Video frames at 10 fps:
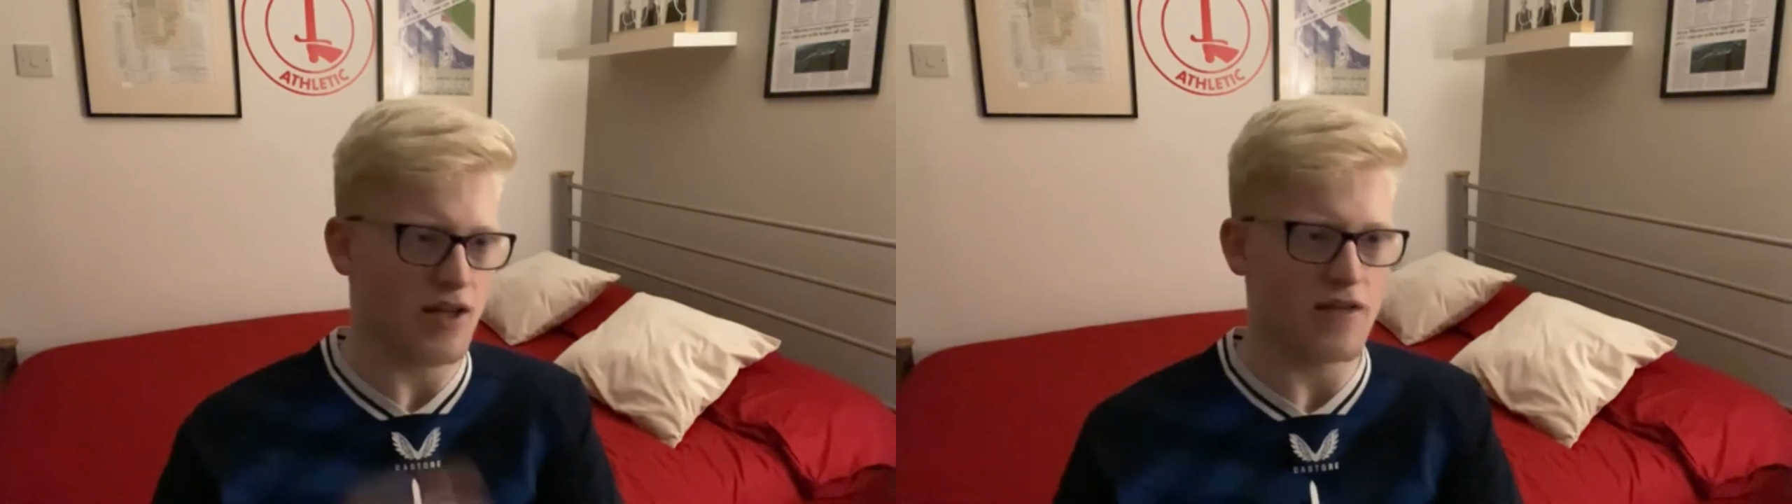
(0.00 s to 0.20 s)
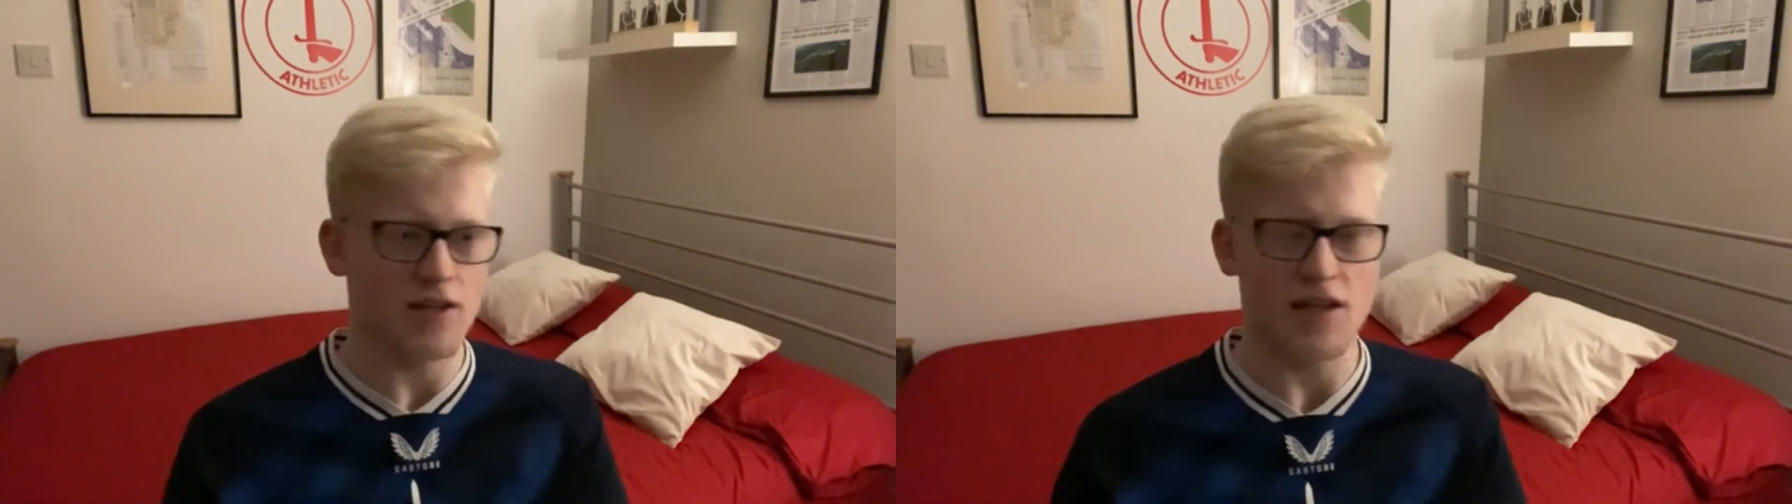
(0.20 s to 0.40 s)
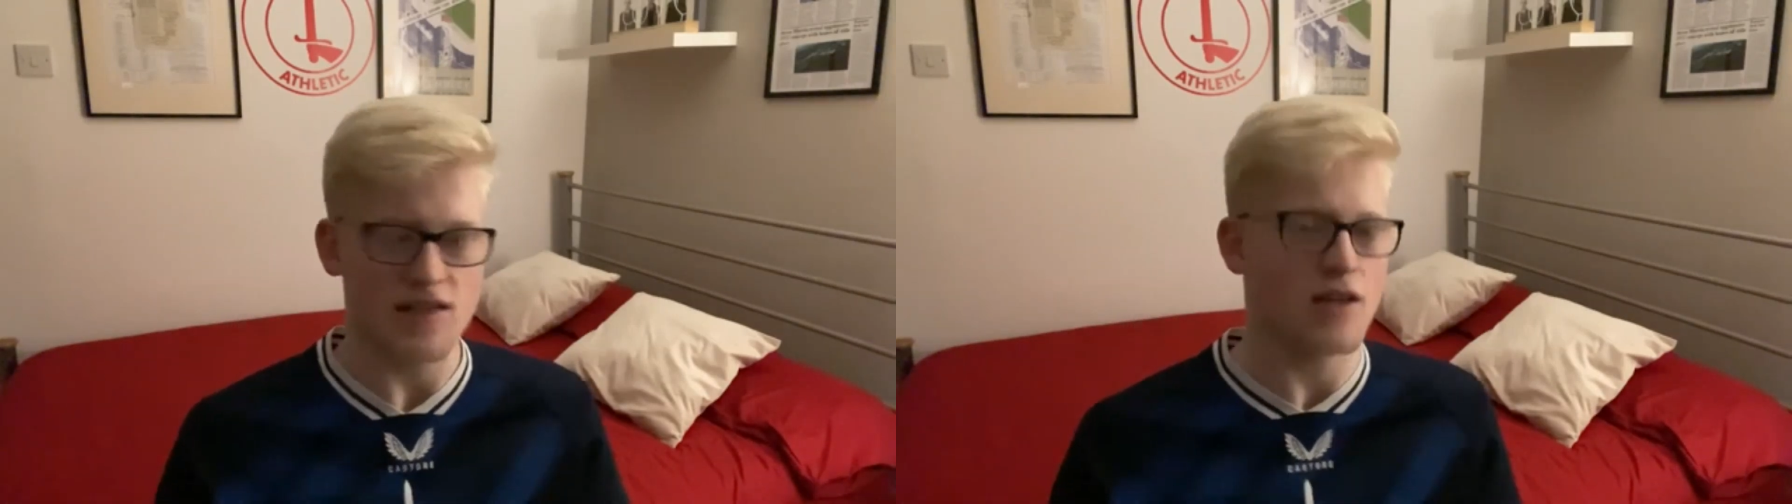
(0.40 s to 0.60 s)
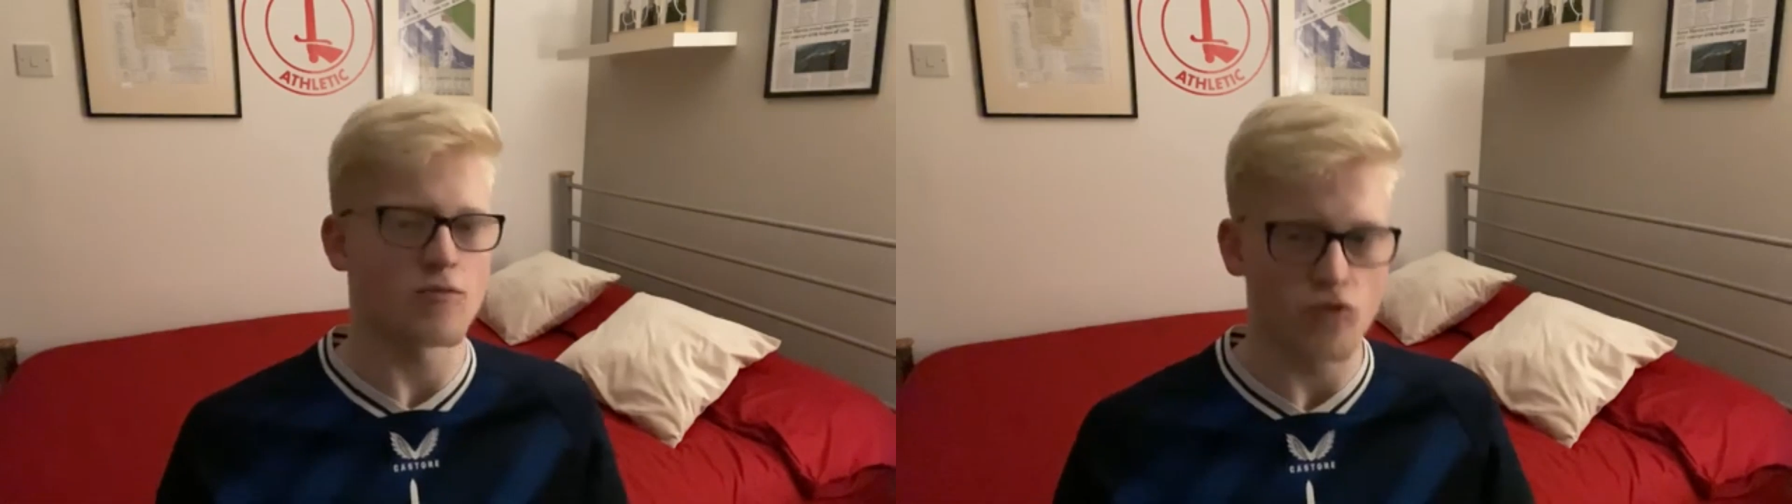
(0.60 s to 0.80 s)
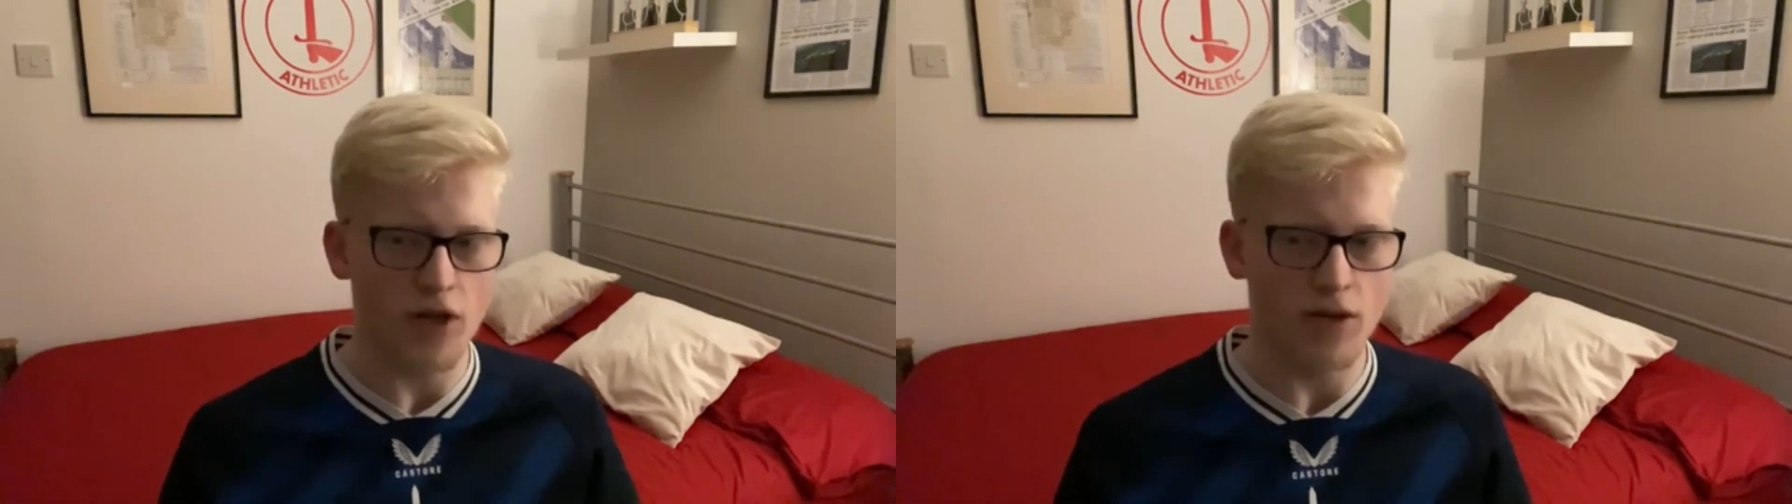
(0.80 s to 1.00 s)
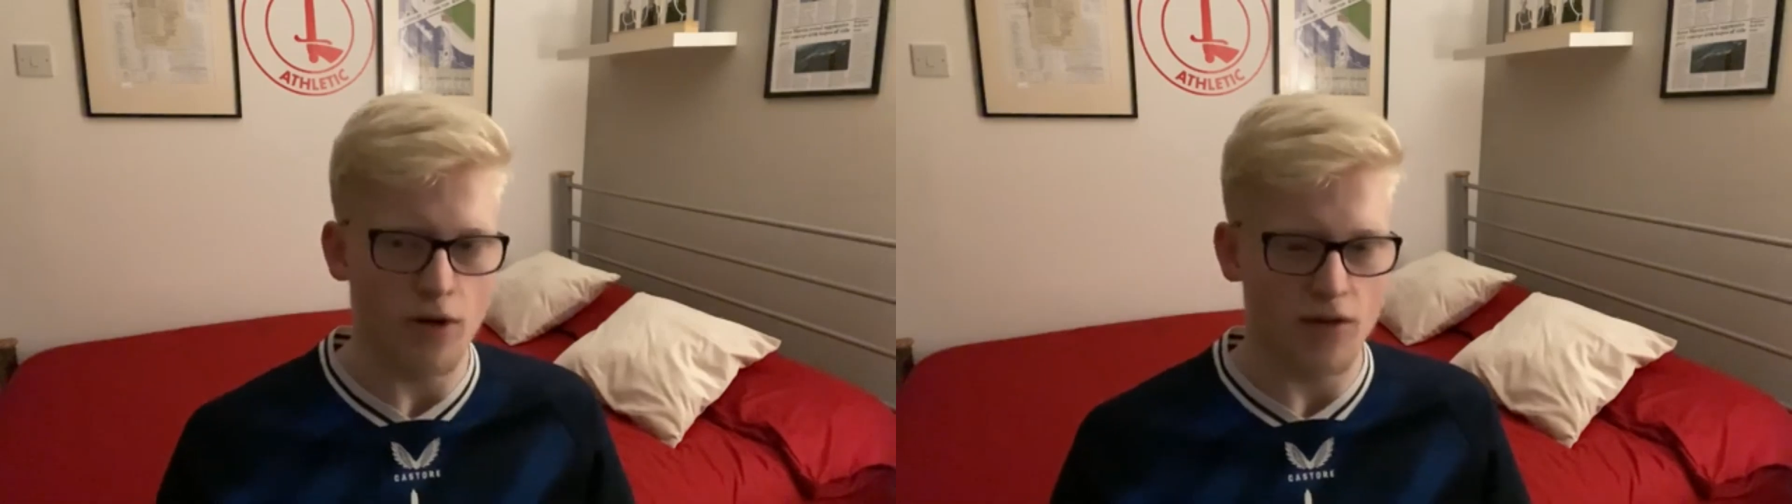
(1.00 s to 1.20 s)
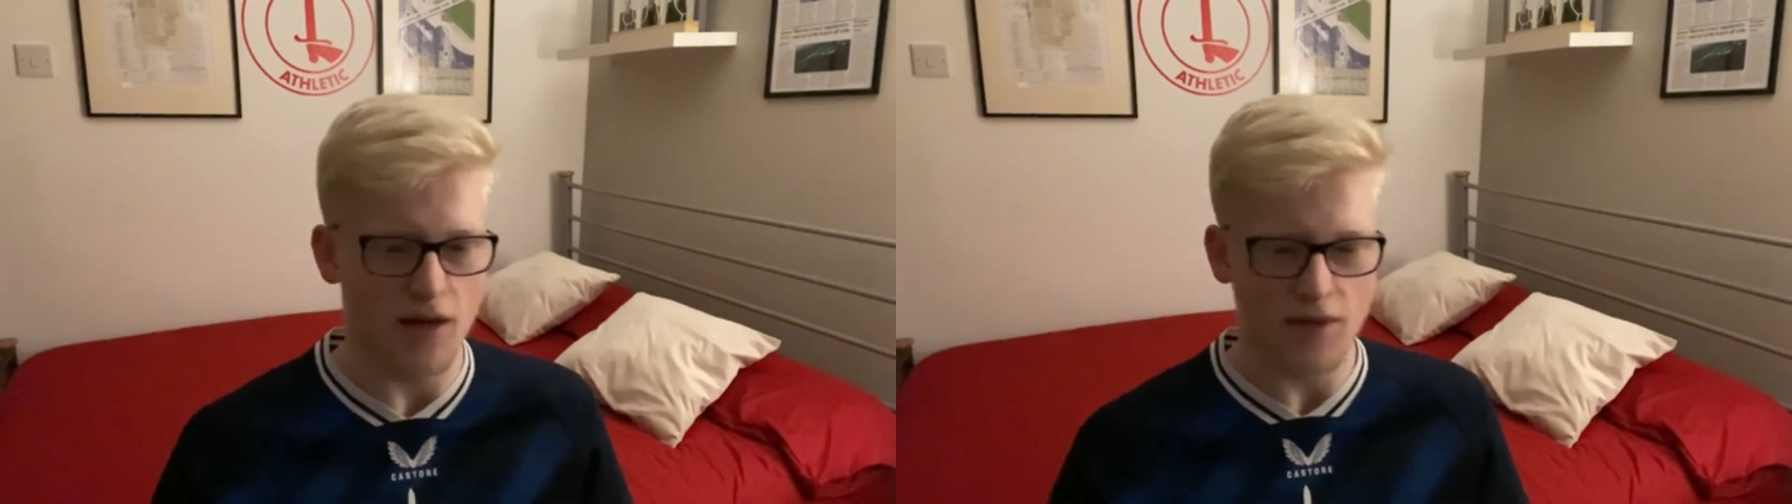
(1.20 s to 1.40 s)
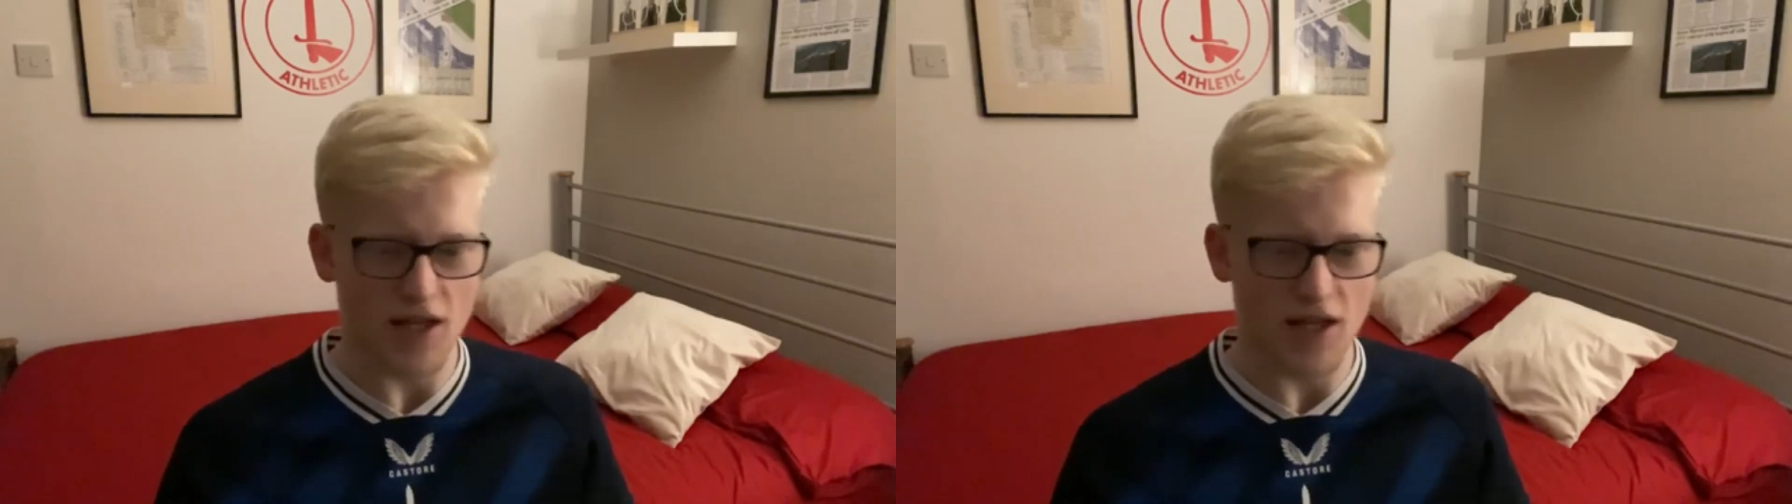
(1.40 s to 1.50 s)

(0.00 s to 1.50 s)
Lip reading: But nevertheless, he done really well there.